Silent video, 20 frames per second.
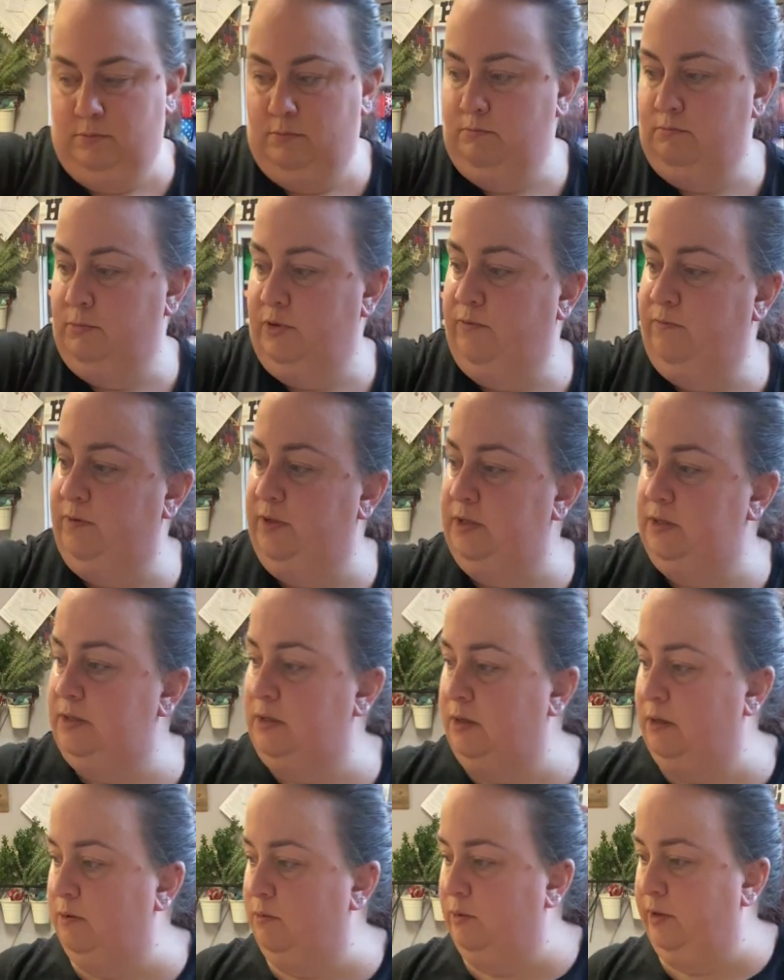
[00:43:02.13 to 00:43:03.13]
move this
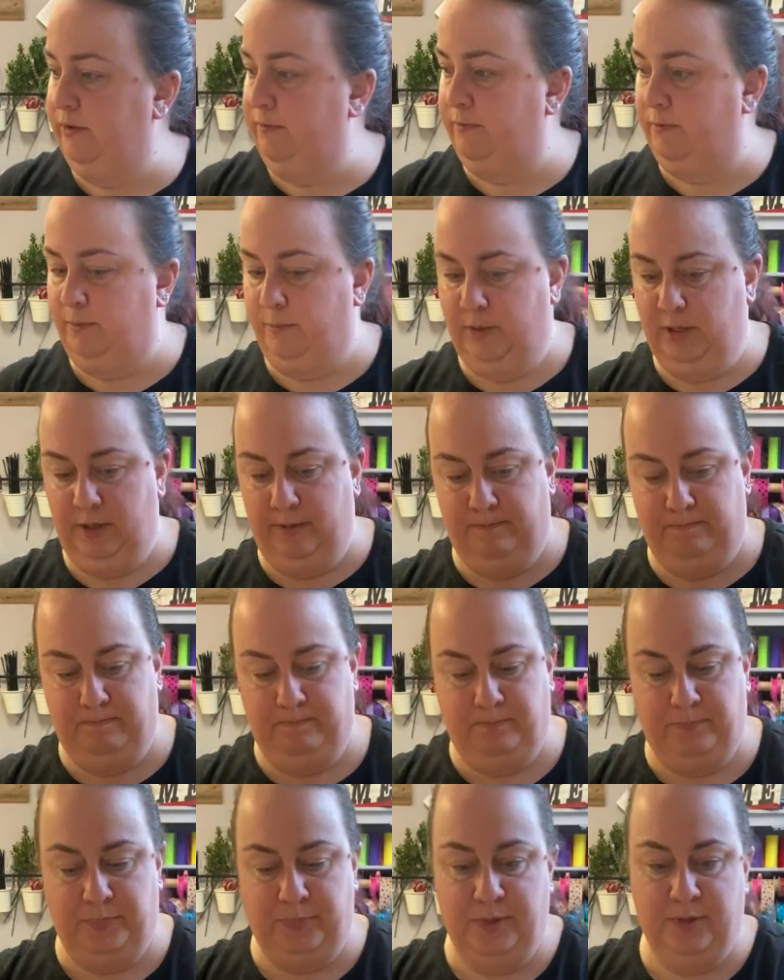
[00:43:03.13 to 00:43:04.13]
out of the way for a minute,
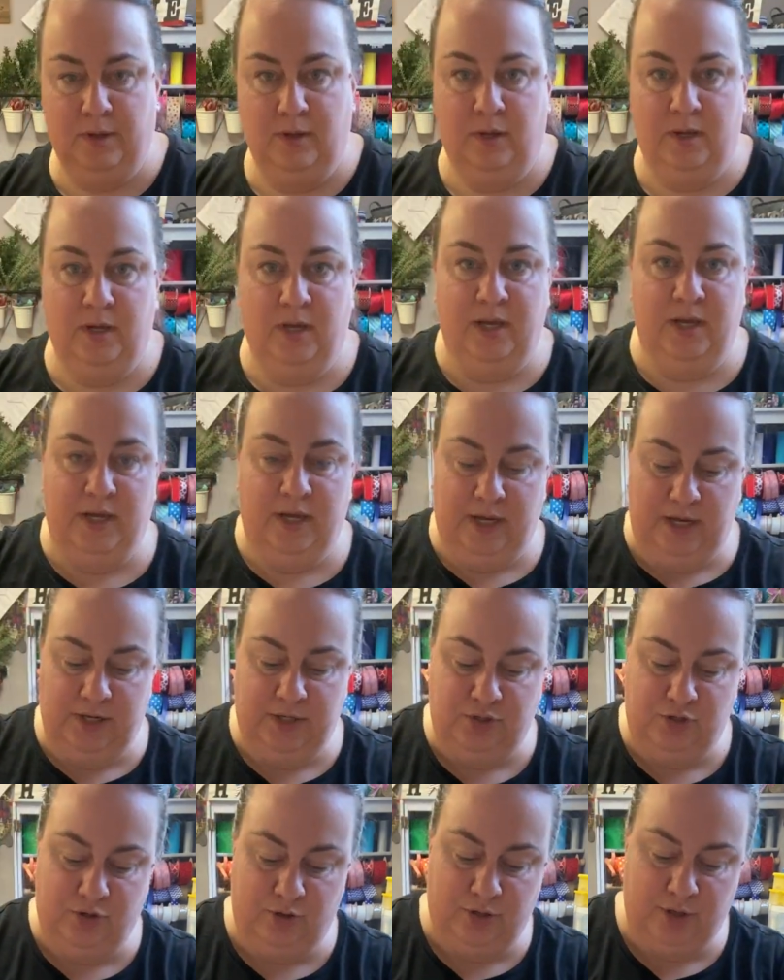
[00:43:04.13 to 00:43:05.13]

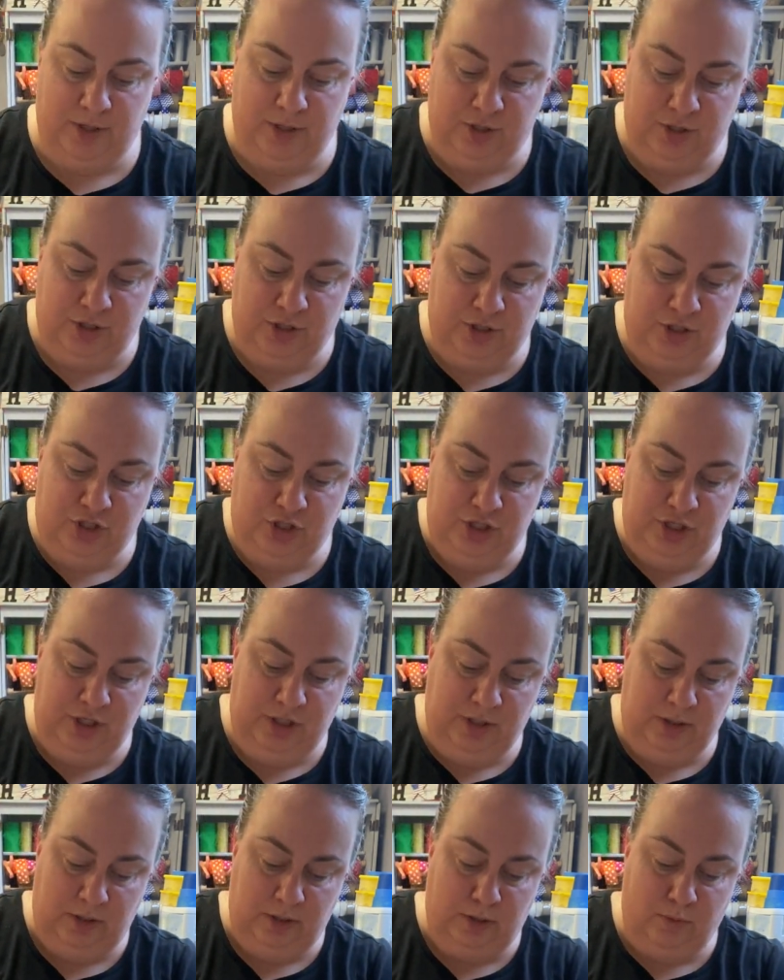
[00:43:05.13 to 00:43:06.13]
is you're gonna just
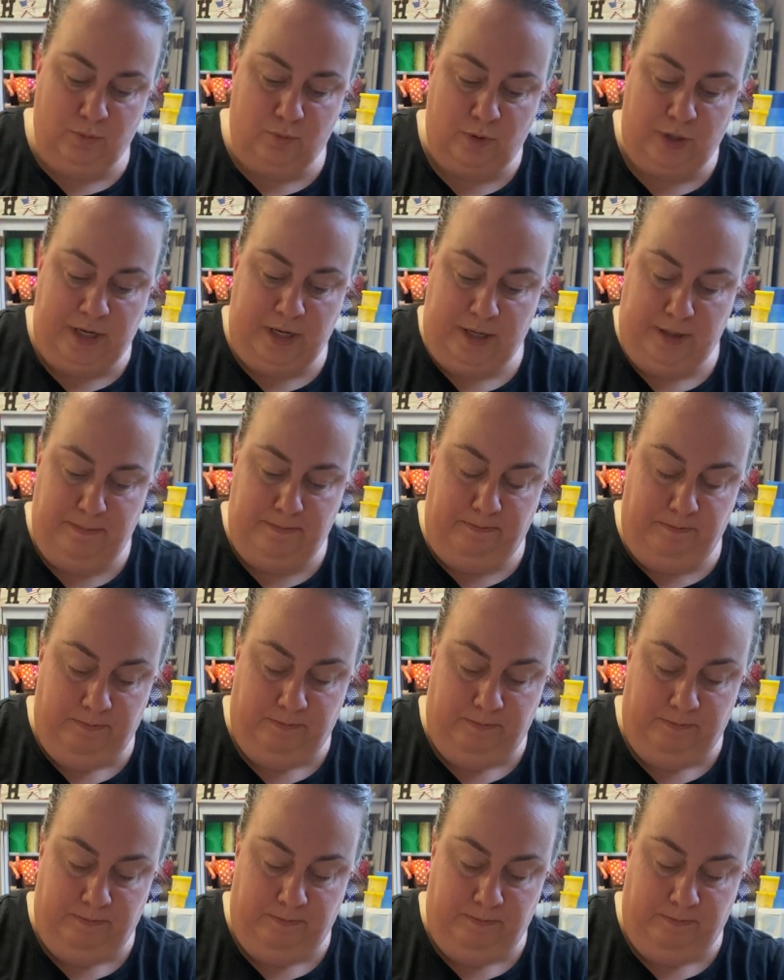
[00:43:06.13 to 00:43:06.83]
gently rub